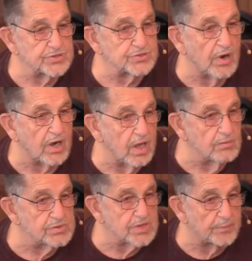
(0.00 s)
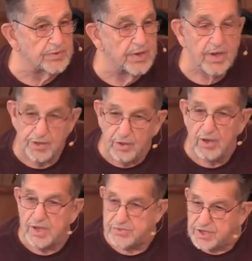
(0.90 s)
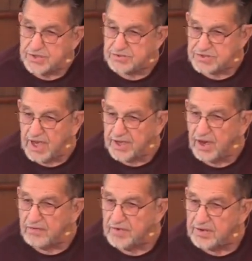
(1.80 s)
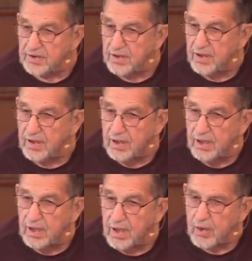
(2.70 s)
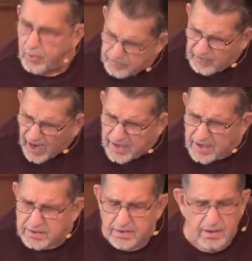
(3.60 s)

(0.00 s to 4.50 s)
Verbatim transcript: struggling with something, you'll let Jesus take care of it. Quit fighting it.